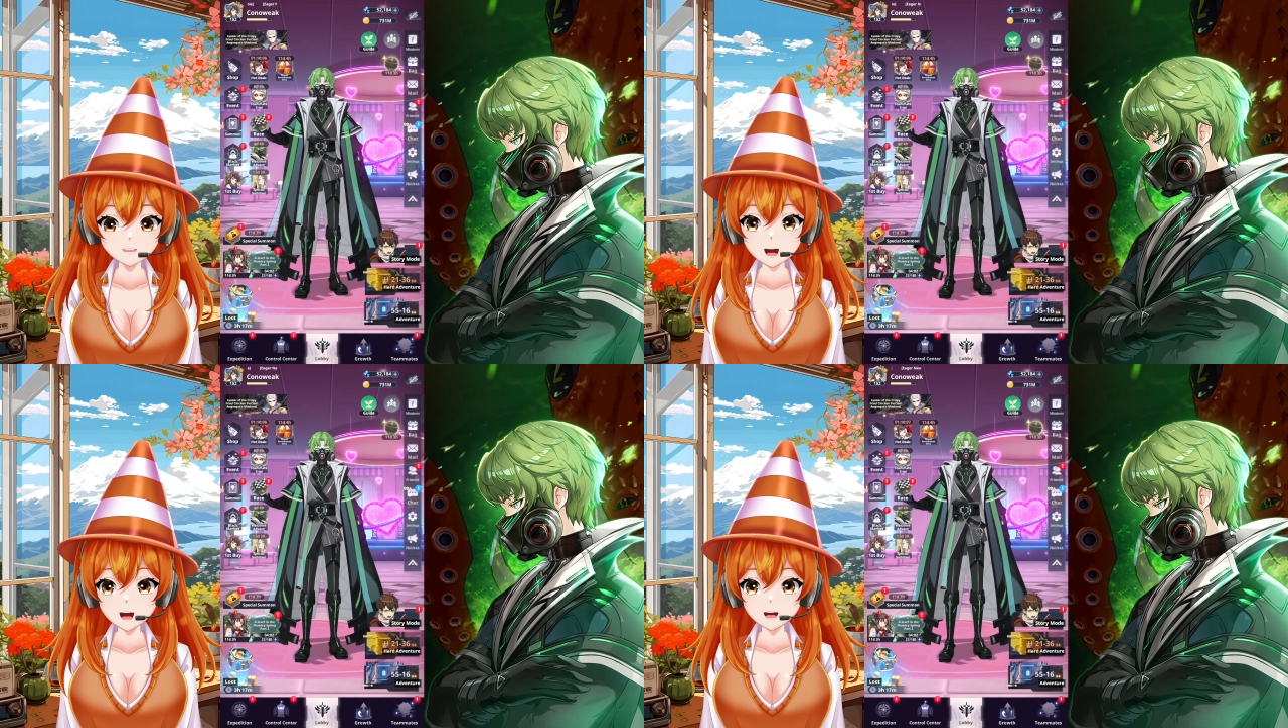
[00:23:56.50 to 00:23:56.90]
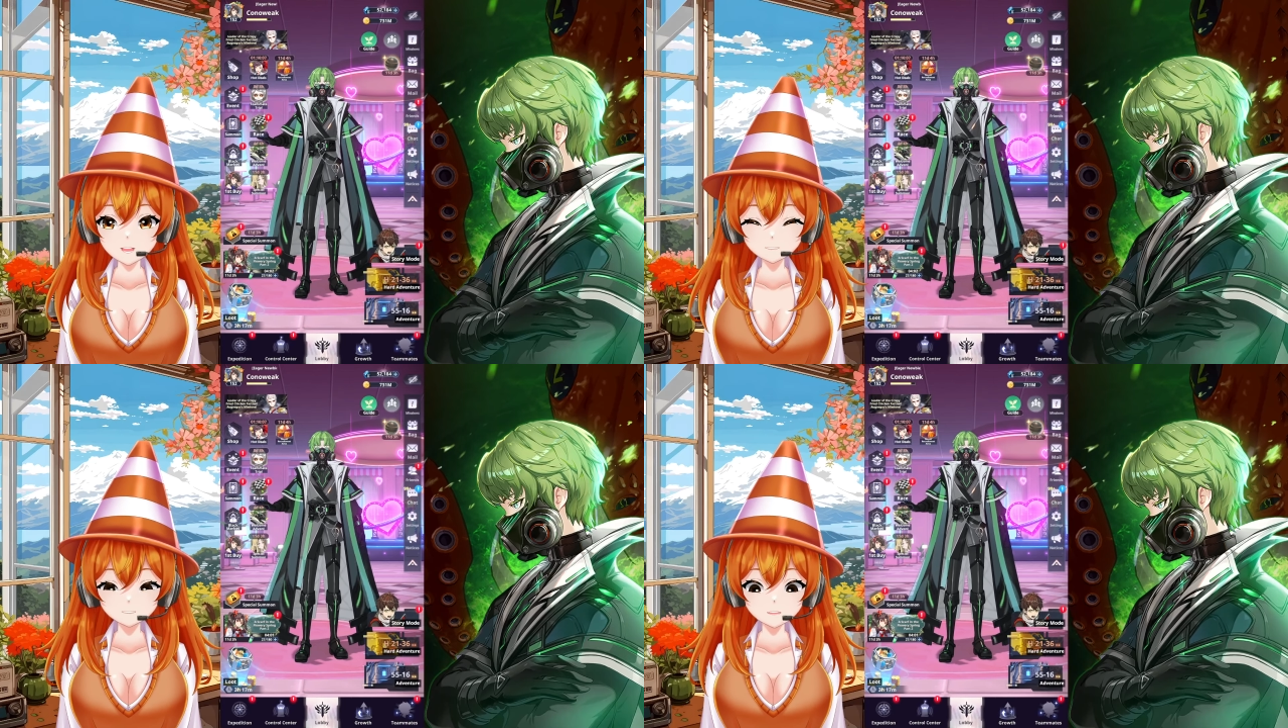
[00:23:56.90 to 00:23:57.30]
and I
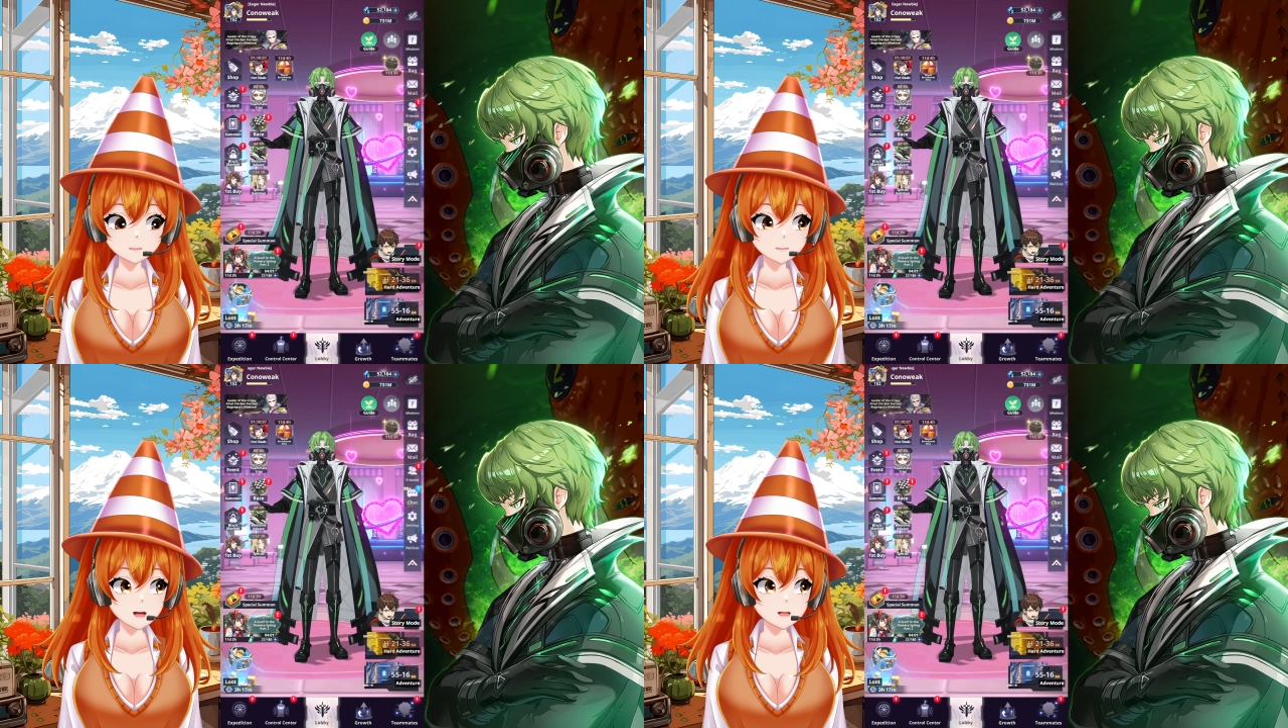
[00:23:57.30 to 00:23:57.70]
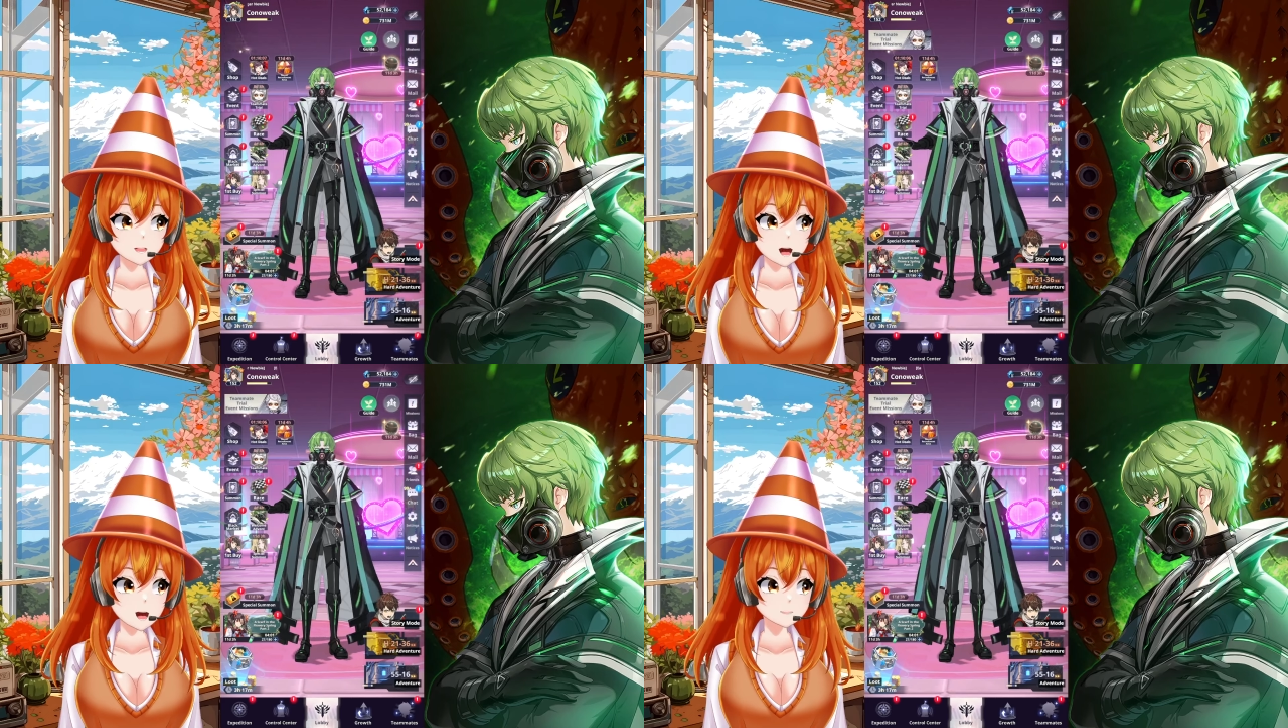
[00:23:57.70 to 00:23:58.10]
don't want to get
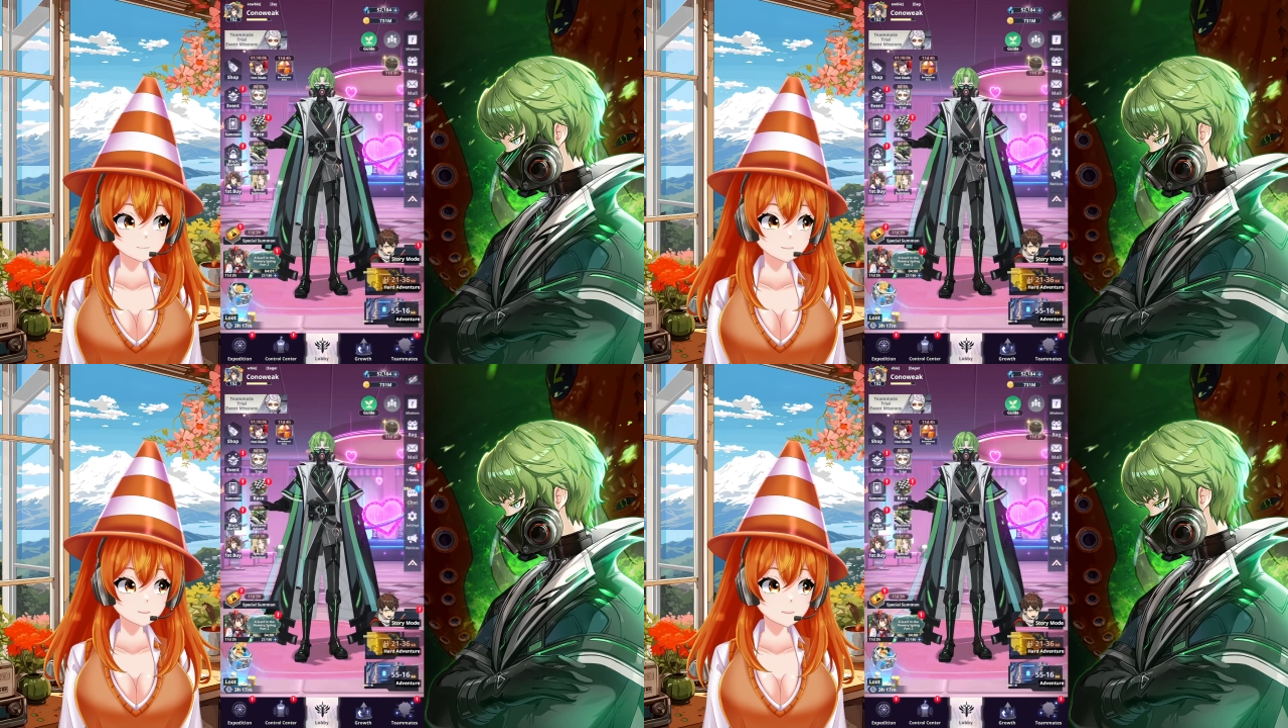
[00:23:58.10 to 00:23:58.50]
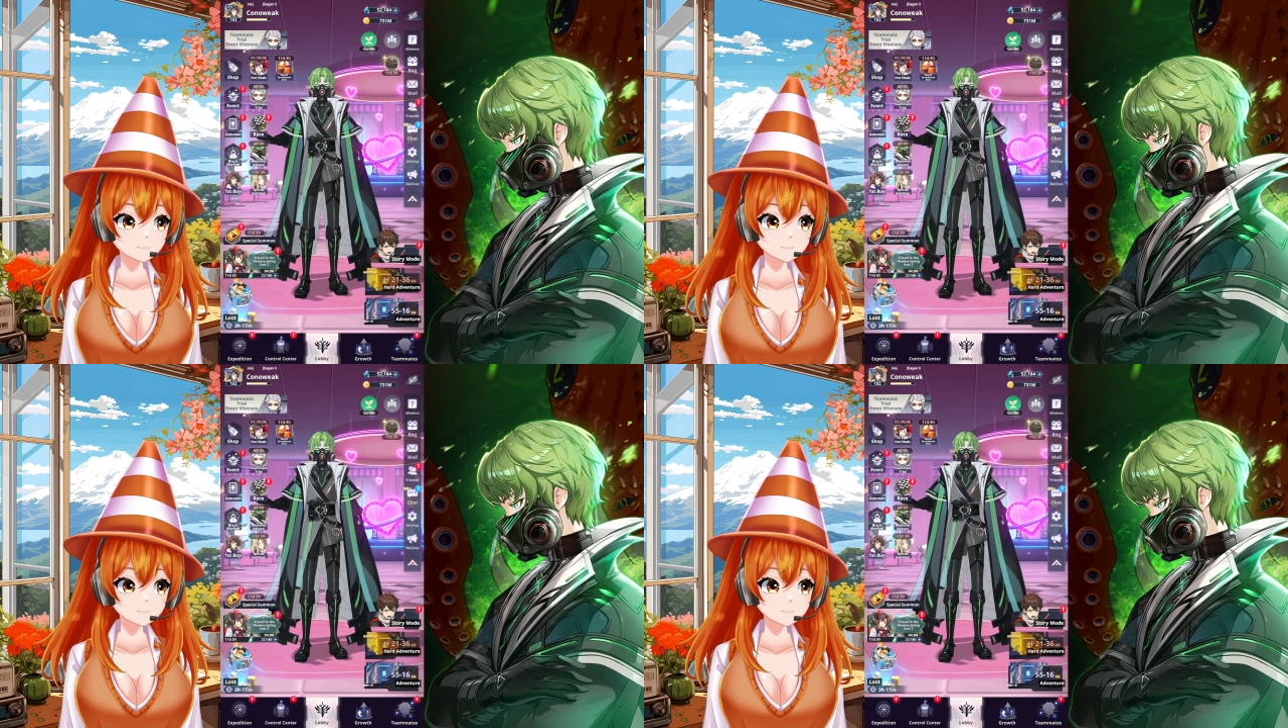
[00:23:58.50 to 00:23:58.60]
any other units.